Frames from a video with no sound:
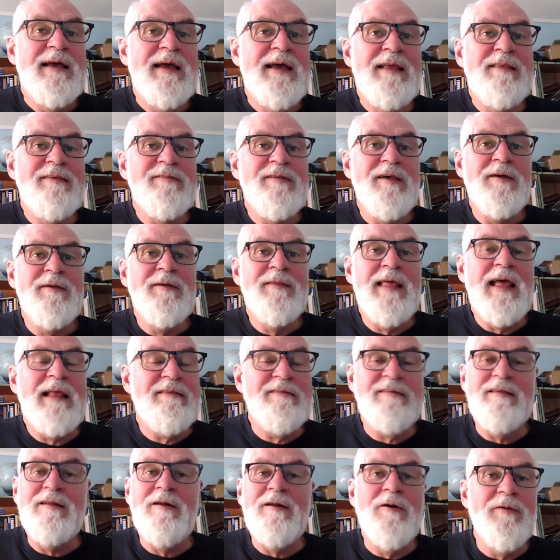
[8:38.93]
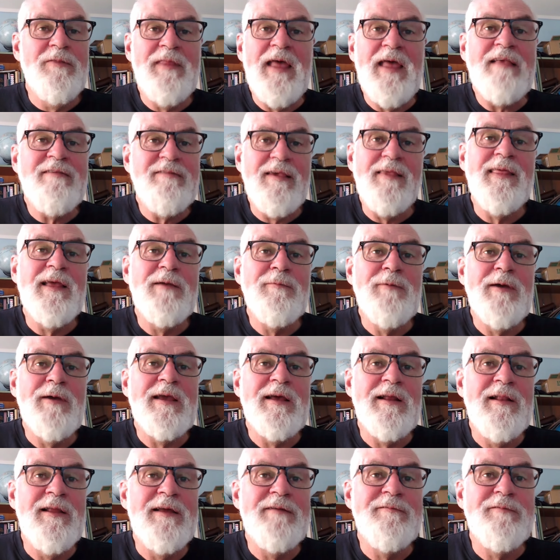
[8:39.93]
And so that's the thing we
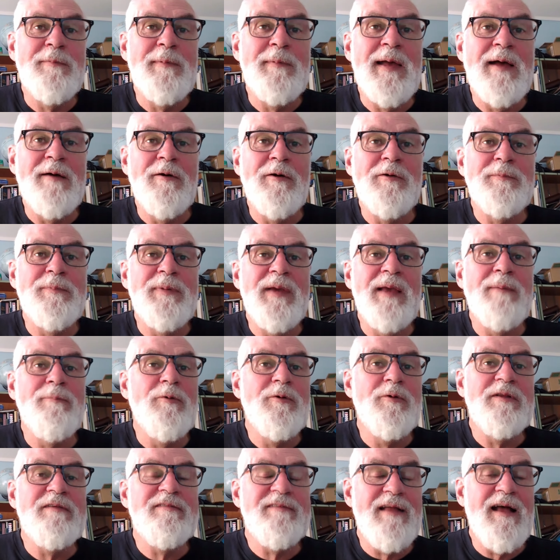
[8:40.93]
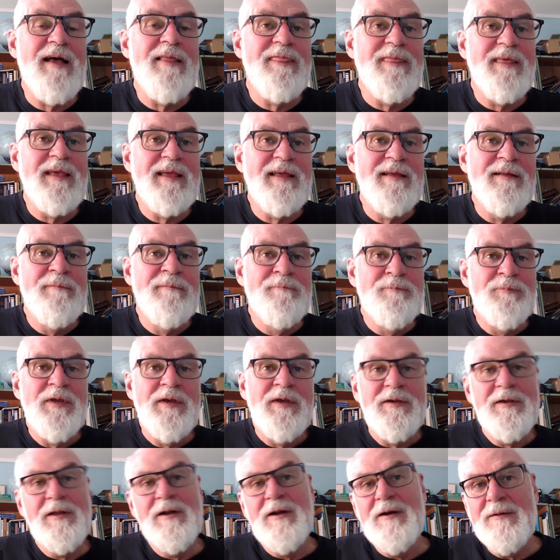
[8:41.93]
could learn from our old people, to start think,
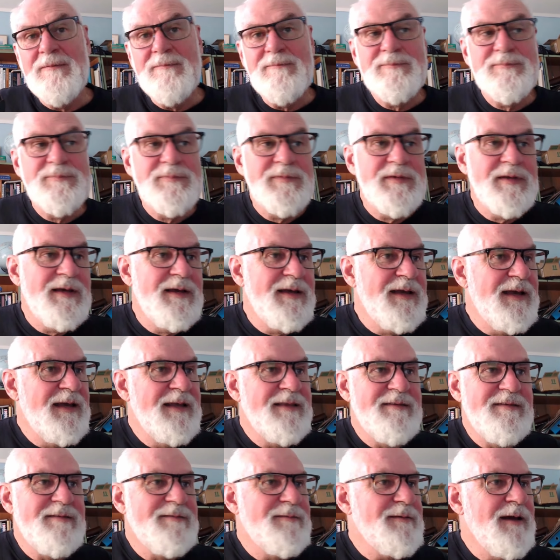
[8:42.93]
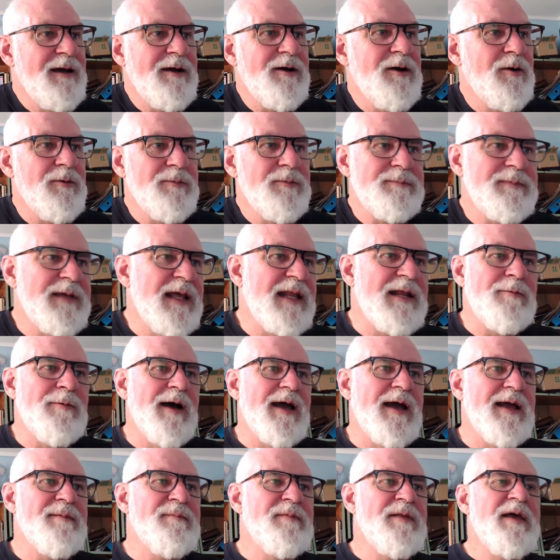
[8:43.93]
you know, it's, oh,
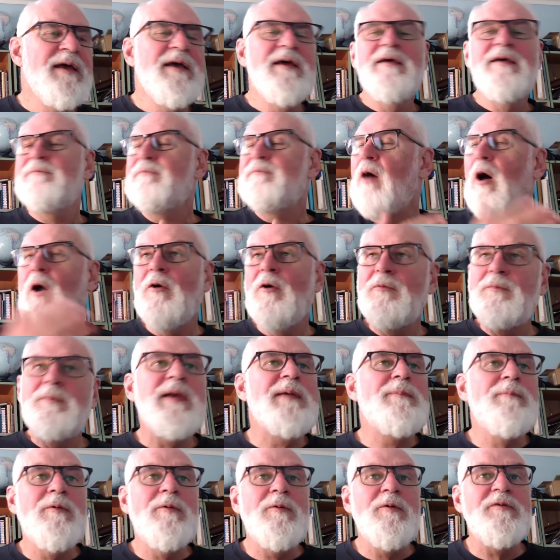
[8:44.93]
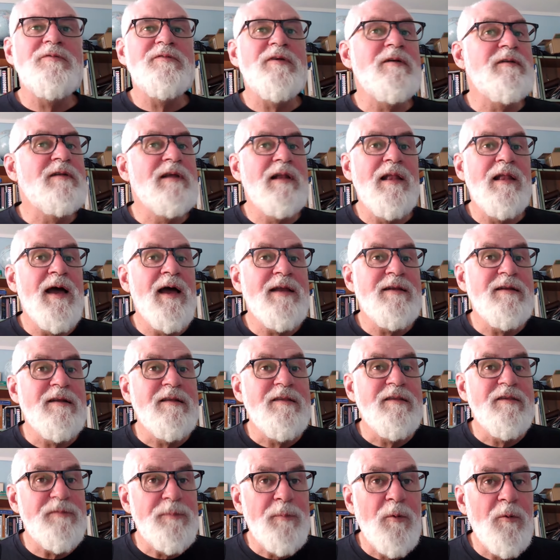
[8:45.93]
anyway. Old people also delight
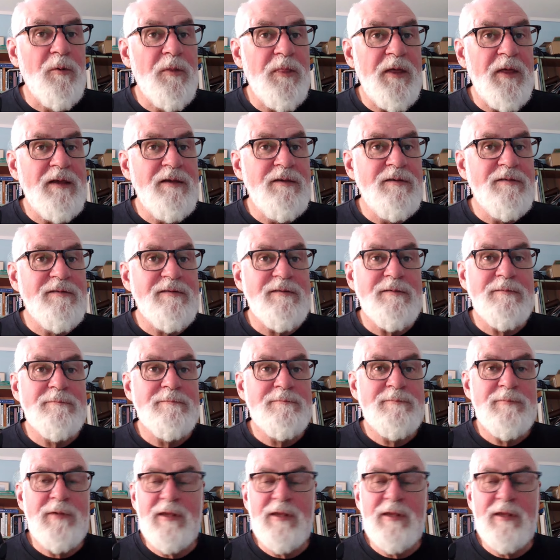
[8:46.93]
in small things.